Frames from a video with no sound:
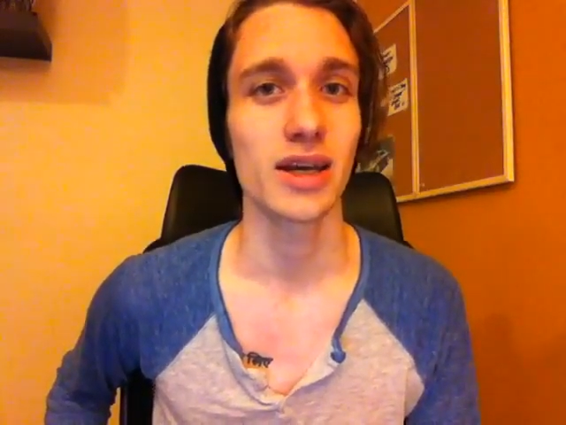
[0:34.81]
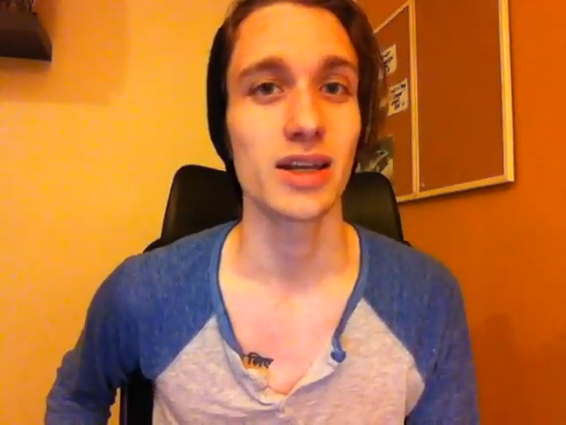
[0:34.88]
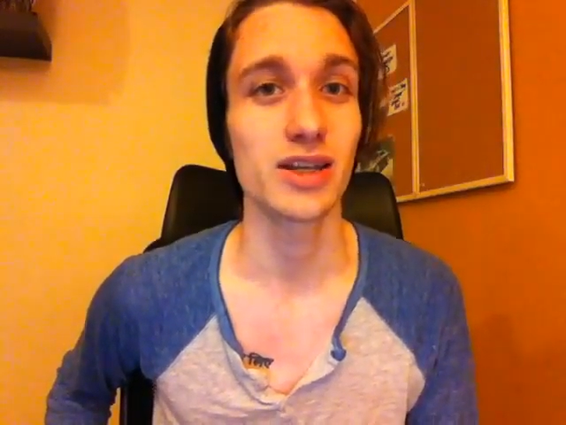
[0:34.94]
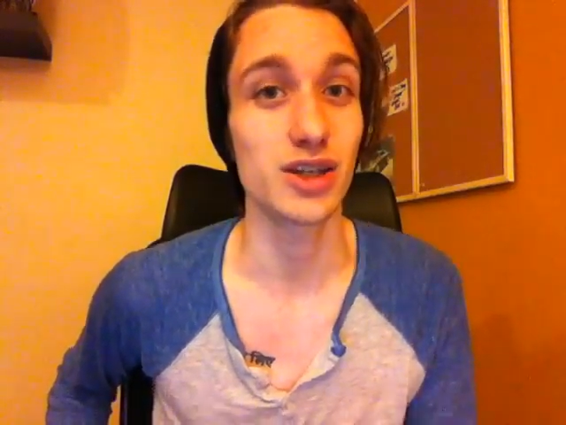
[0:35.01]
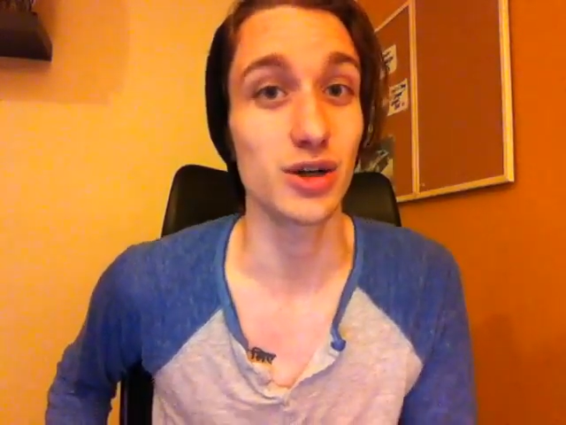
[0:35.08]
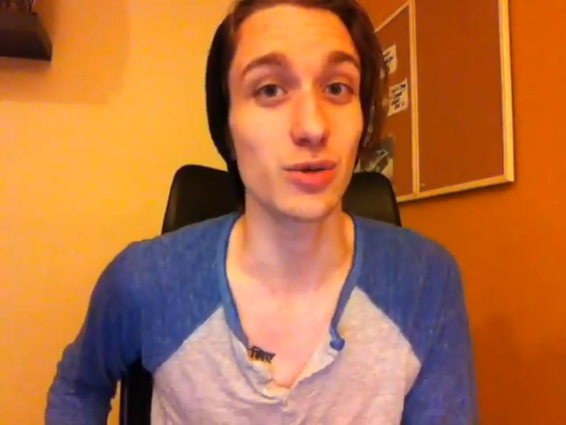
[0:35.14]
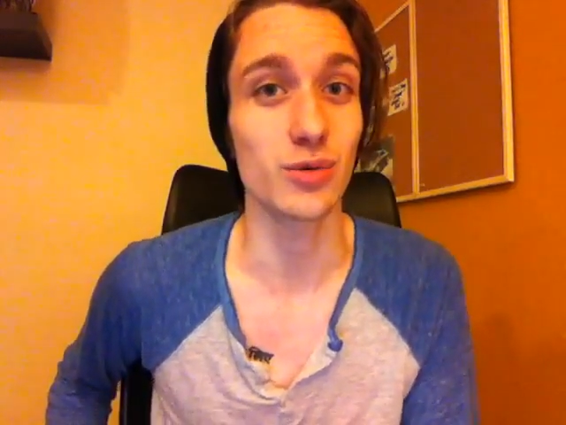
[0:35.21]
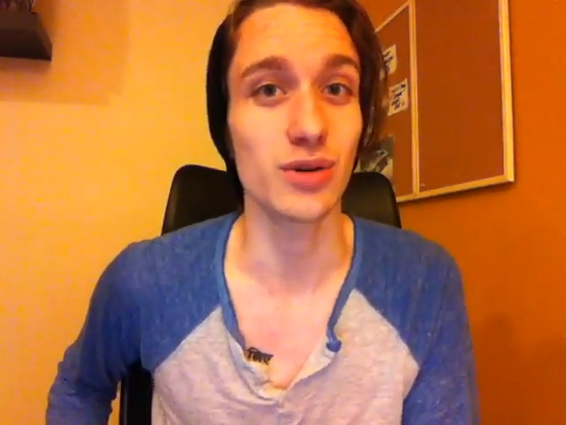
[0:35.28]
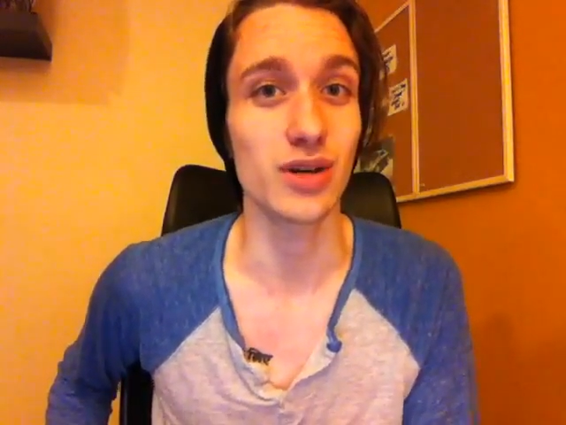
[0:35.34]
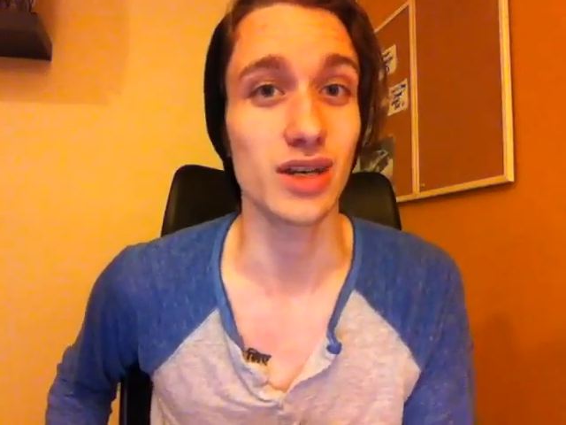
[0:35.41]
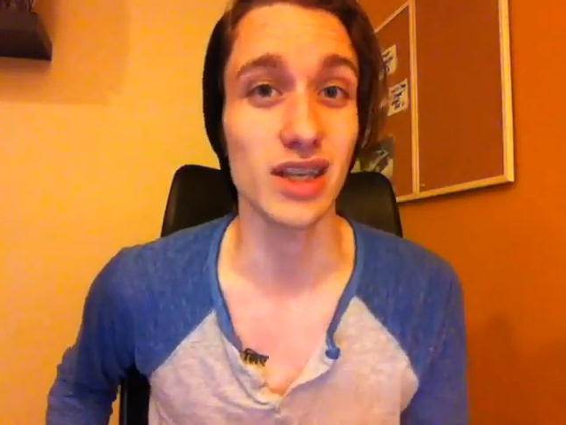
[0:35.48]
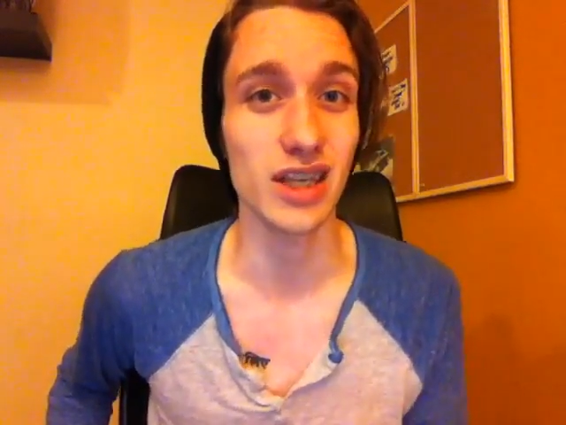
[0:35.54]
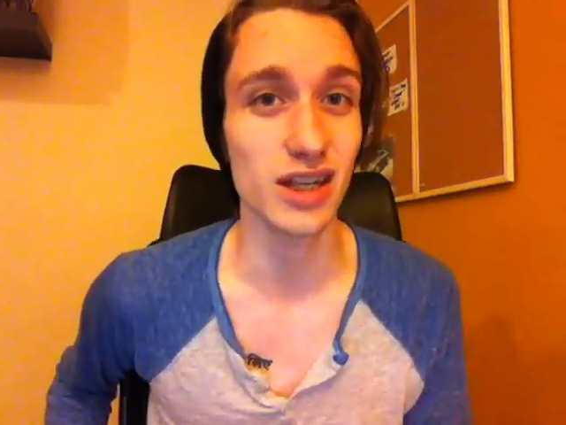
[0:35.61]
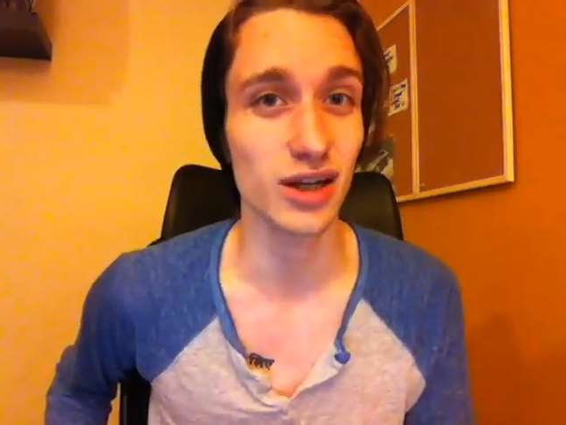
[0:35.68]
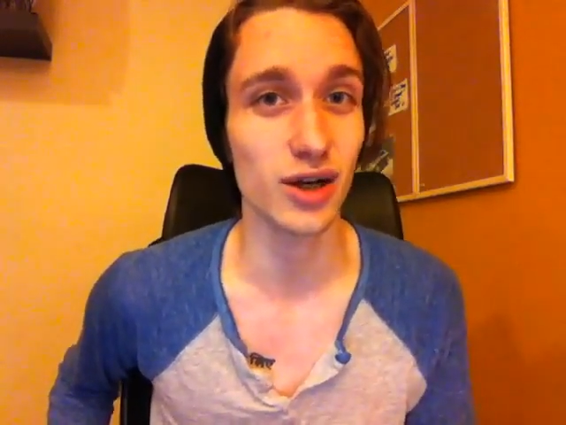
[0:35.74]
is you don't
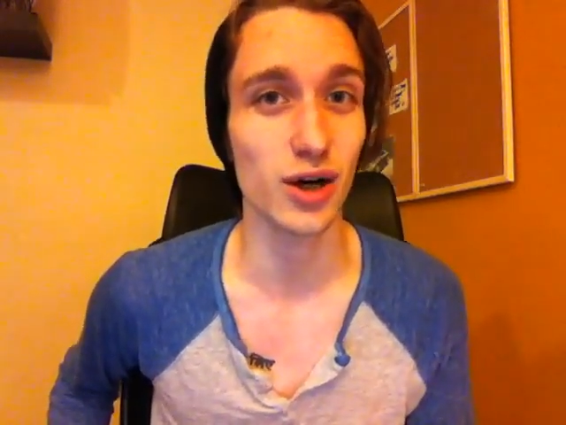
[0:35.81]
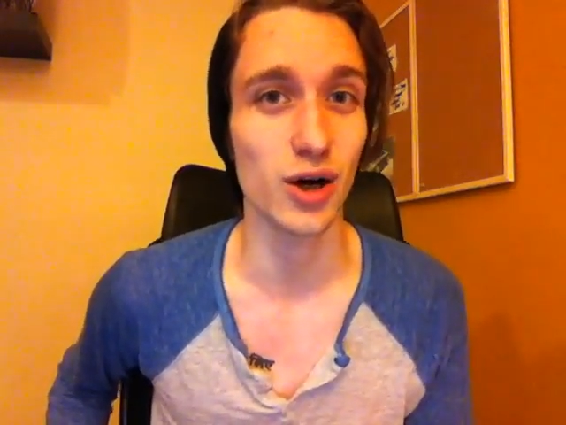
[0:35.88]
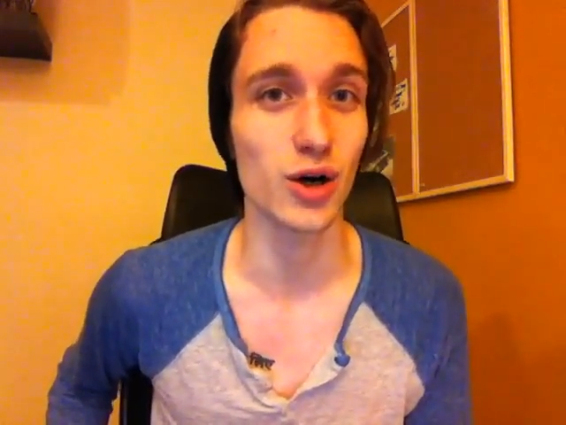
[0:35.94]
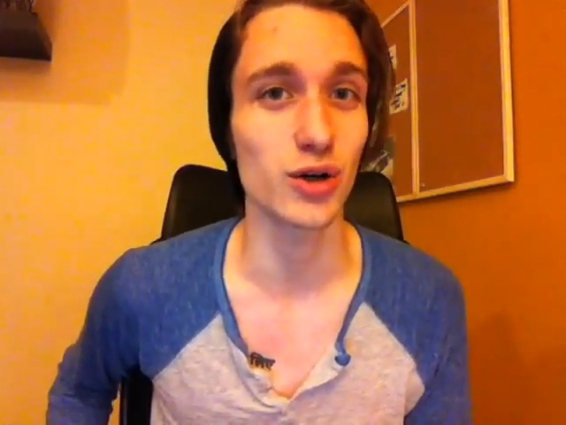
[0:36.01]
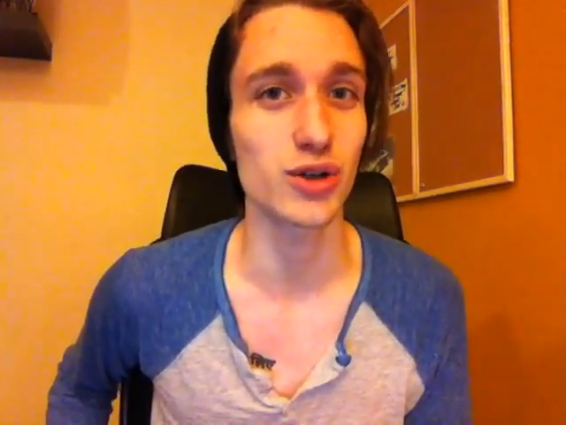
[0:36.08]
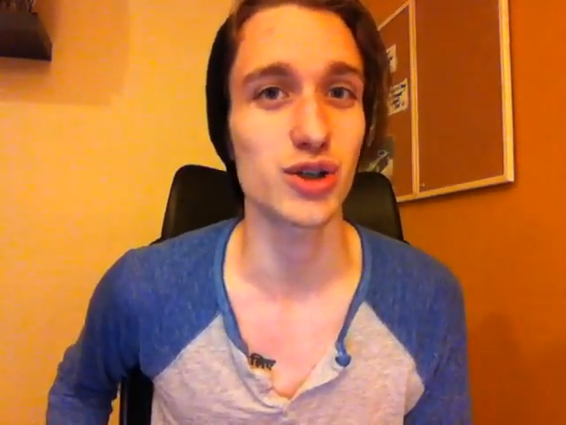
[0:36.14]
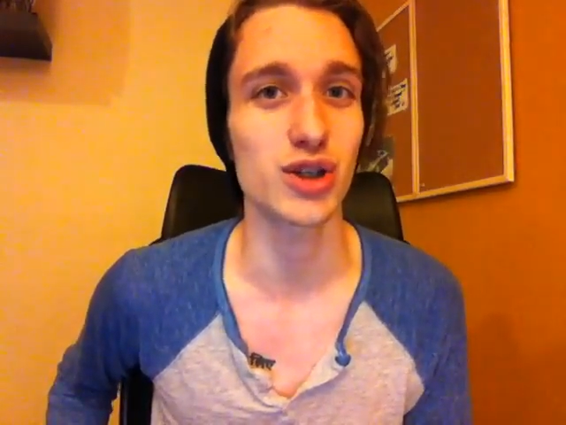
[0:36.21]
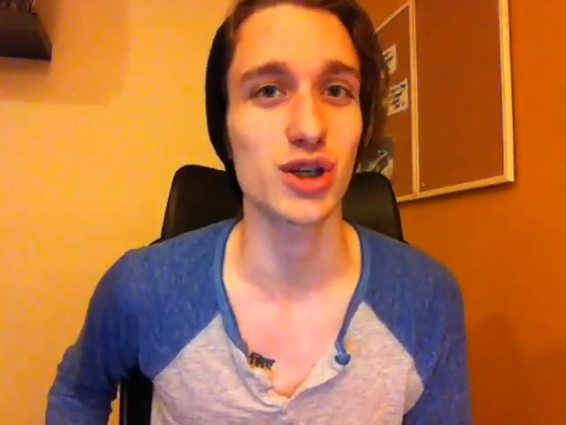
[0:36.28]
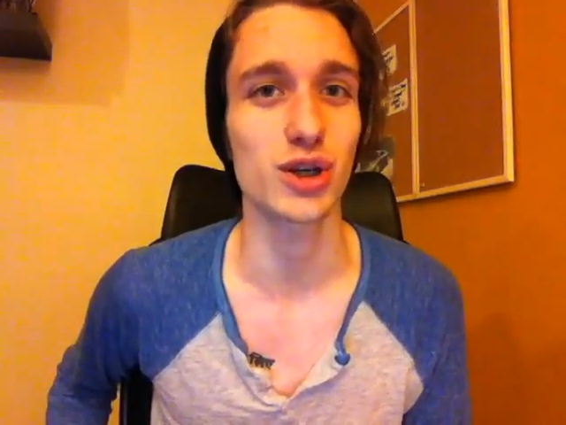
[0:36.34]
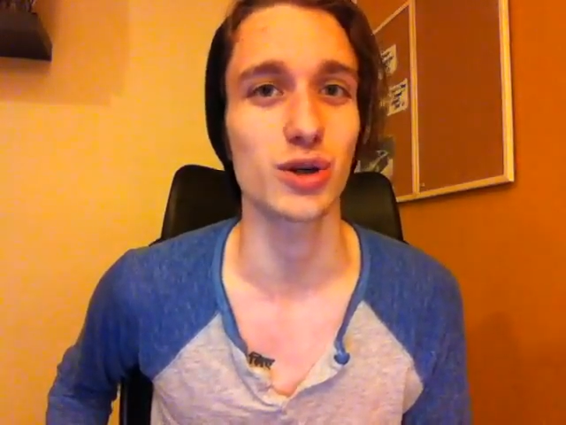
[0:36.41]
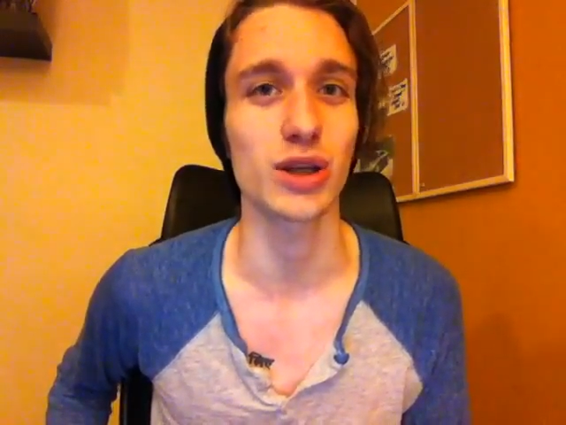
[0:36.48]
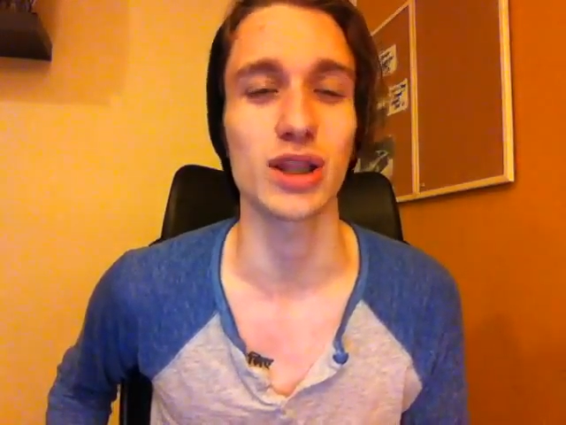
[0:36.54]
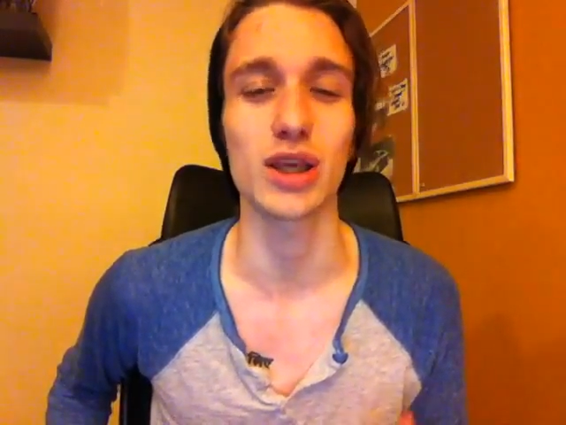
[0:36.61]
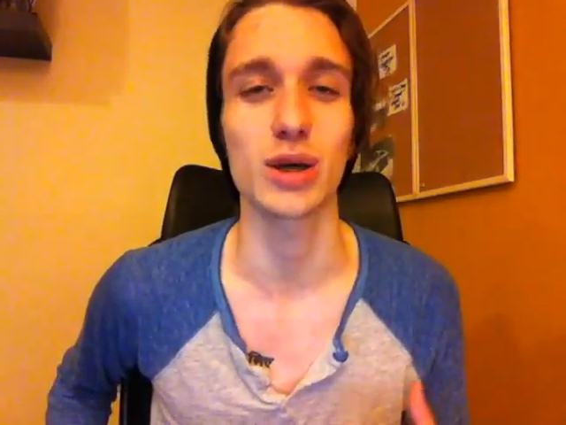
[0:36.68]
need a college degree.